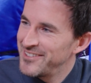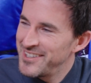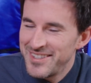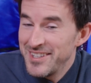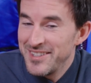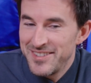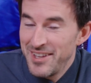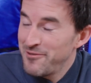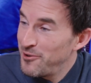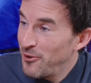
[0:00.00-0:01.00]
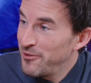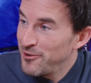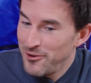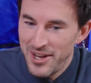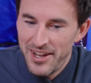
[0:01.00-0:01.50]
It's never
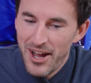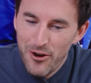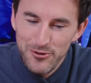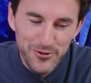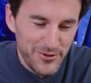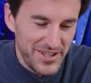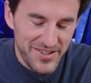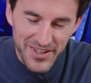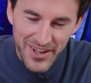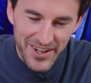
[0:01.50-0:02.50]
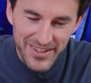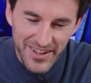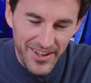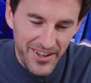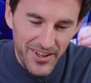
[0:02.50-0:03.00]
over. And how do you decide,
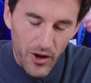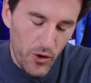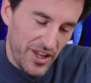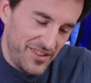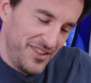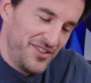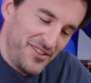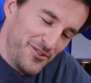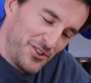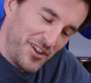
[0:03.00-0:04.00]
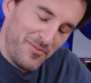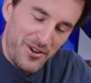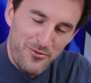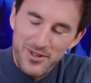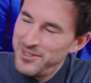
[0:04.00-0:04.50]
okay, this is the shape I
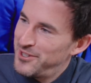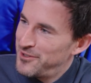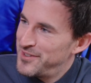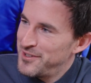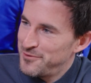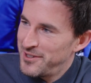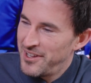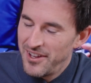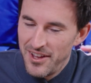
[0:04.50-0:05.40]
want and not this one?